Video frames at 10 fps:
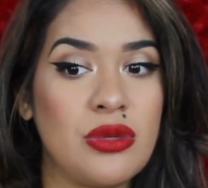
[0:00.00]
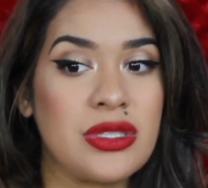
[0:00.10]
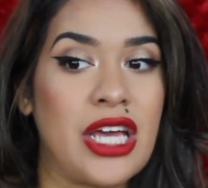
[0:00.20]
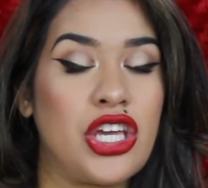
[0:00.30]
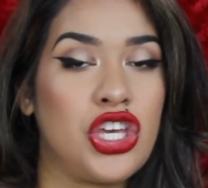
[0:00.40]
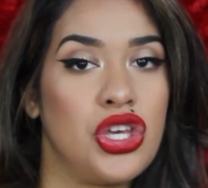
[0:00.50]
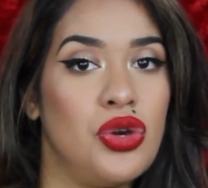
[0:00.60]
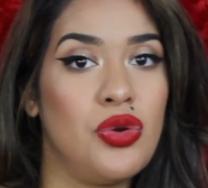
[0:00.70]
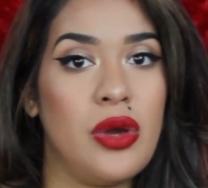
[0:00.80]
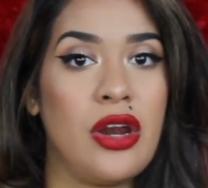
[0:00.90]
it was like
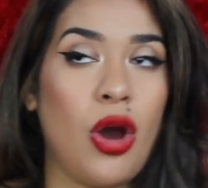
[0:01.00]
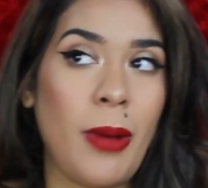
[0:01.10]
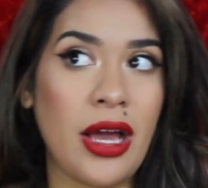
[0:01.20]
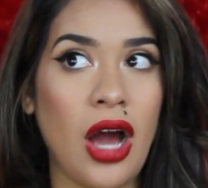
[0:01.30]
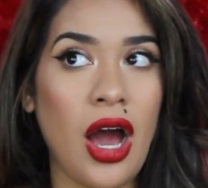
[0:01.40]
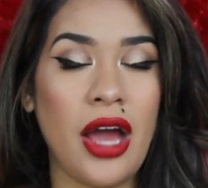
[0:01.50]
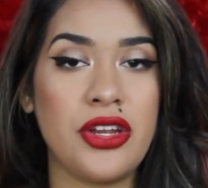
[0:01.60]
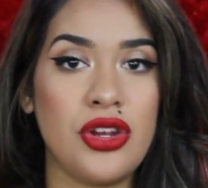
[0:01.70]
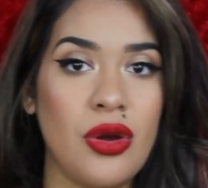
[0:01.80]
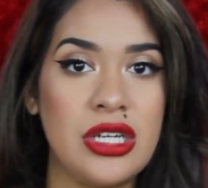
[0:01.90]
cute and oh my
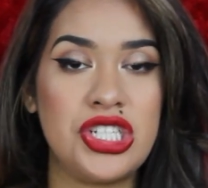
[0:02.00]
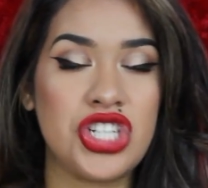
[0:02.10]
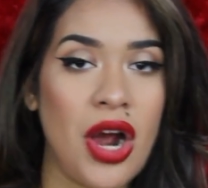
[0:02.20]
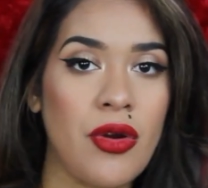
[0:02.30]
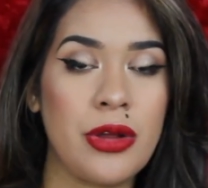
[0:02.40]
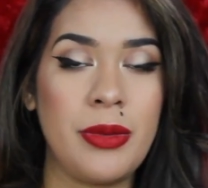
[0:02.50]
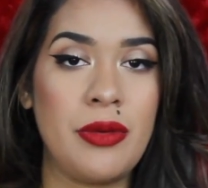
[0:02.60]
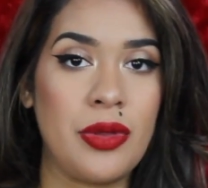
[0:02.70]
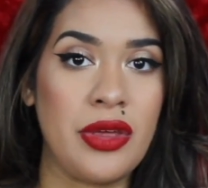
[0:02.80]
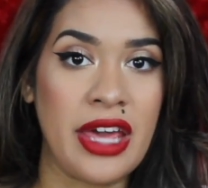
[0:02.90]
God, you know, he's showering
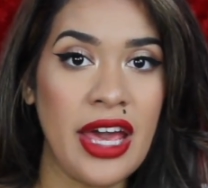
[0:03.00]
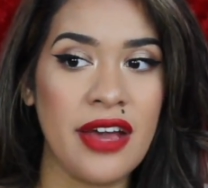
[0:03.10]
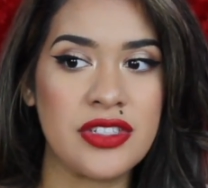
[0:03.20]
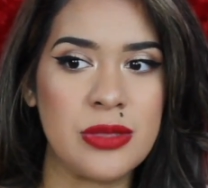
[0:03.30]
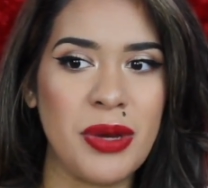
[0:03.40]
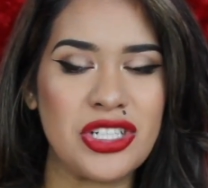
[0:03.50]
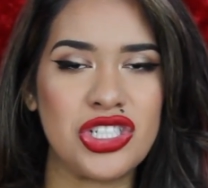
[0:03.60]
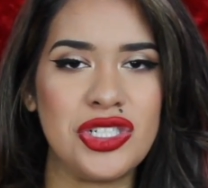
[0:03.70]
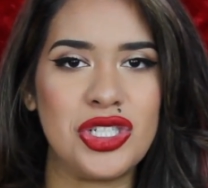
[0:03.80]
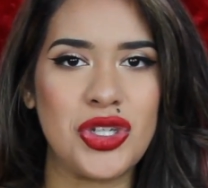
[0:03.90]
me with gifts, but
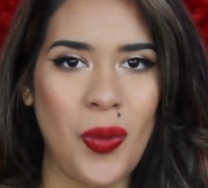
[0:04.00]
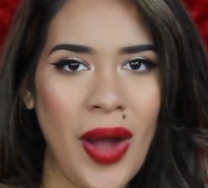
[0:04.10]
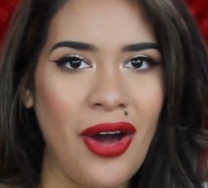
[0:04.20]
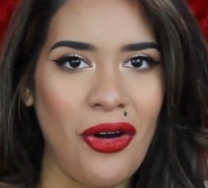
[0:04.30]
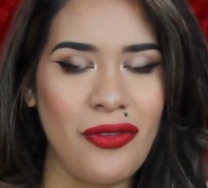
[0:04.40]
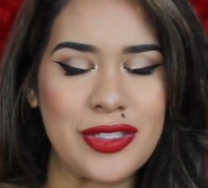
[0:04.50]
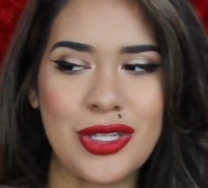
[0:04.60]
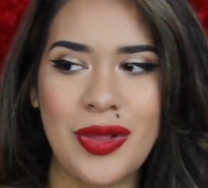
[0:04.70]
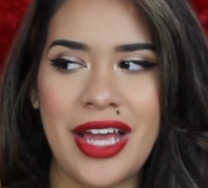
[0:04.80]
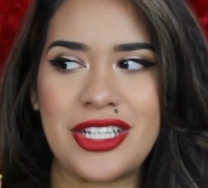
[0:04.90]
she's 12.
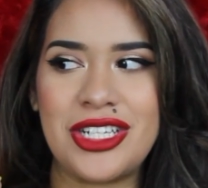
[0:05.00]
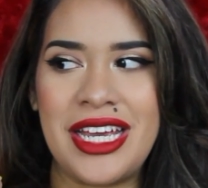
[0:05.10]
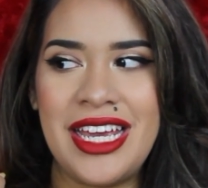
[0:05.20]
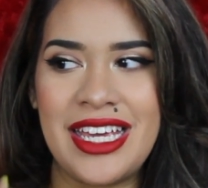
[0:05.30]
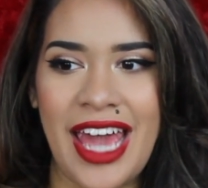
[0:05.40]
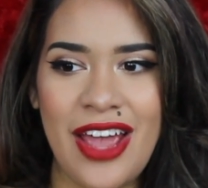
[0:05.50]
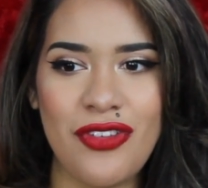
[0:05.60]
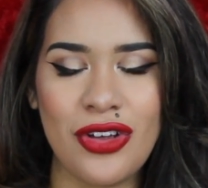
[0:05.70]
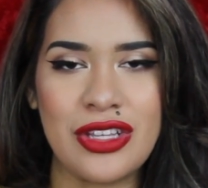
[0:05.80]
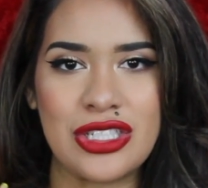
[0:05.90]
So like, he
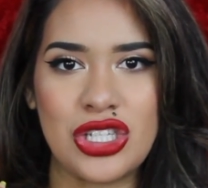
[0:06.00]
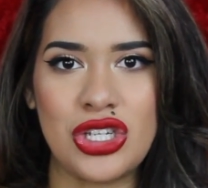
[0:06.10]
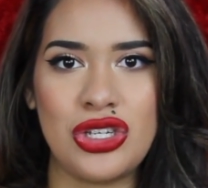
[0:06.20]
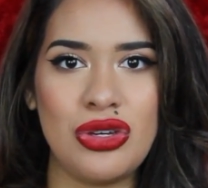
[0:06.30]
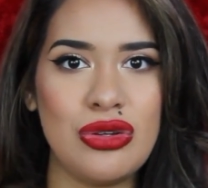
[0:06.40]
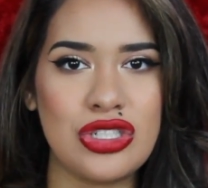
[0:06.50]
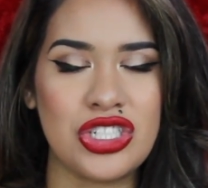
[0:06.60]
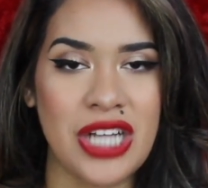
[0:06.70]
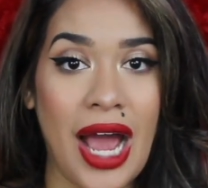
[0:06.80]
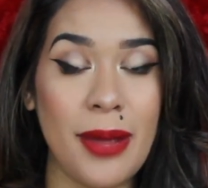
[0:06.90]
gave her this
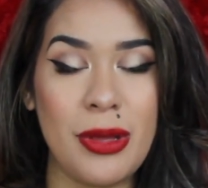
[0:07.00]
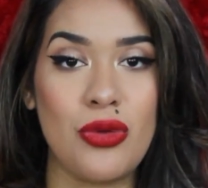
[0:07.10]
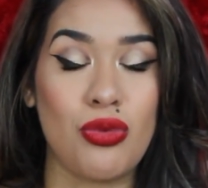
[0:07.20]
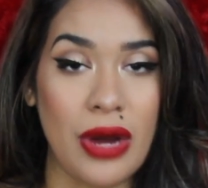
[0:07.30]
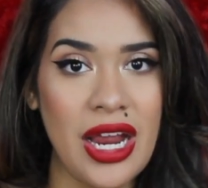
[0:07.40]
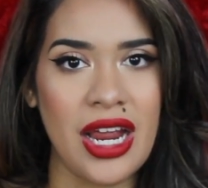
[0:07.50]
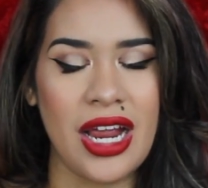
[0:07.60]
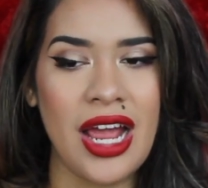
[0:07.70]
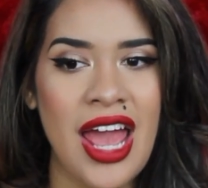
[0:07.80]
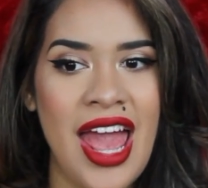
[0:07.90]
huge diamond
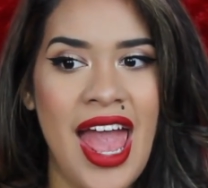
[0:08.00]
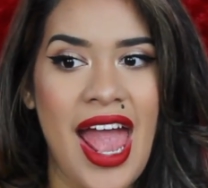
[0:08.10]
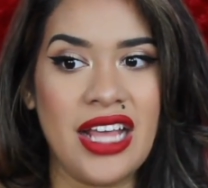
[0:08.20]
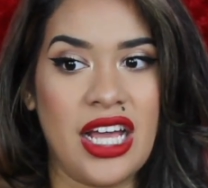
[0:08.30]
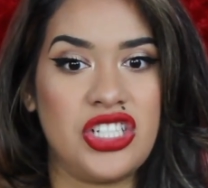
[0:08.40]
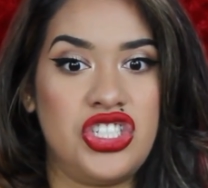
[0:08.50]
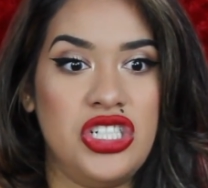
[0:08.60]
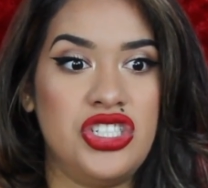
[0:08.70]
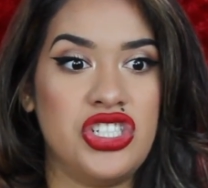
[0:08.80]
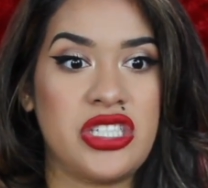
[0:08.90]
ring, and like,
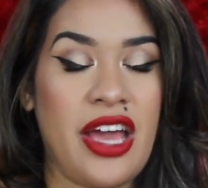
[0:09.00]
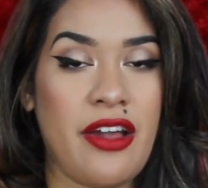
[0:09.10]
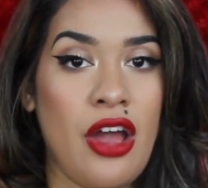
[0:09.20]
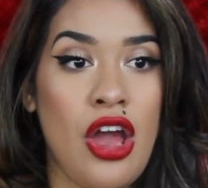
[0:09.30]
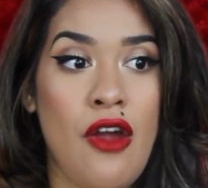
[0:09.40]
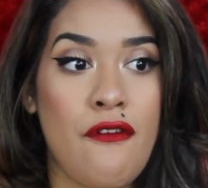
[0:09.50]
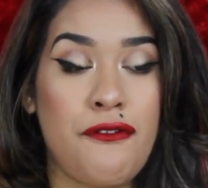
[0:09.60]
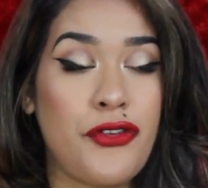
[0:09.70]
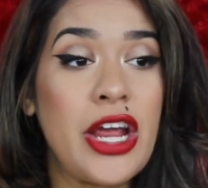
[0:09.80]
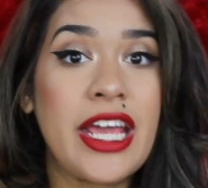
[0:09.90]
she's just like
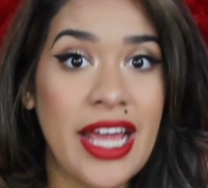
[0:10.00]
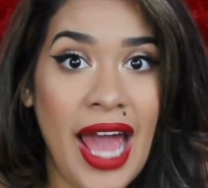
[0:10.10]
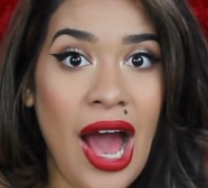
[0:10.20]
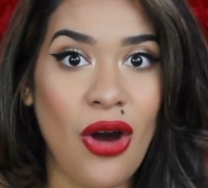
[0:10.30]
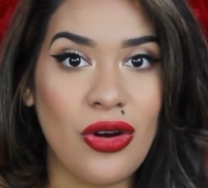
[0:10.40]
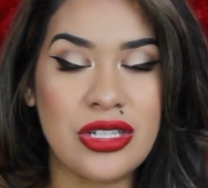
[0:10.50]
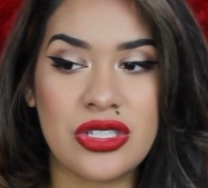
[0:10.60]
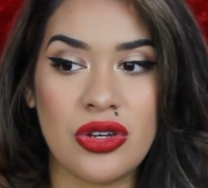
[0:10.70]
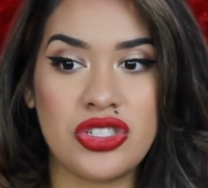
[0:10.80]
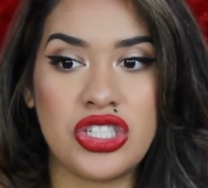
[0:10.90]
freaking out. And
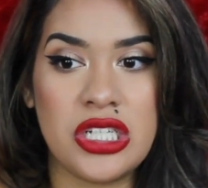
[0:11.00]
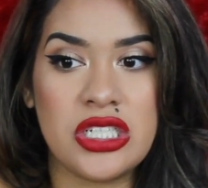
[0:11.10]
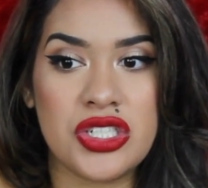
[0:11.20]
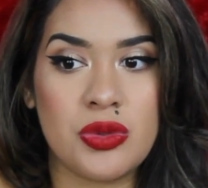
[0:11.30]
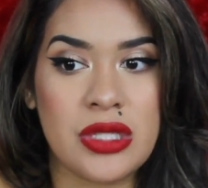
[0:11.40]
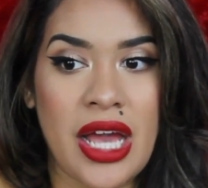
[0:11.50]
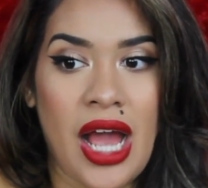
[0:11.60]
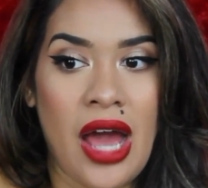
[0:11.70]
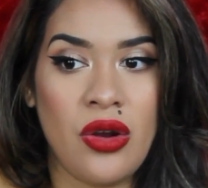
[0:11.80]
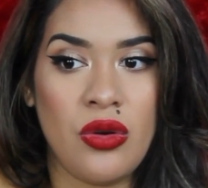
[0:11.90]
so she just was
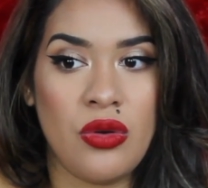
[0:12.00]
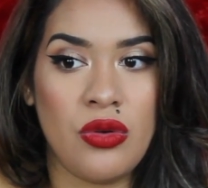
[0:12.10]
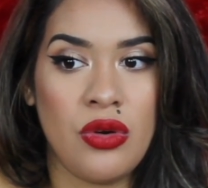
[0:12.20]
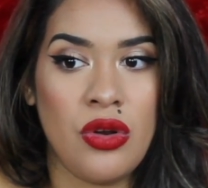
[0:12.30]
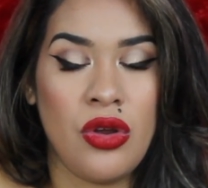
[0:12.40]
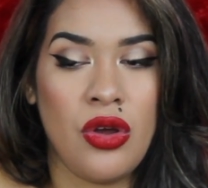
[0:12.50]
like, I don't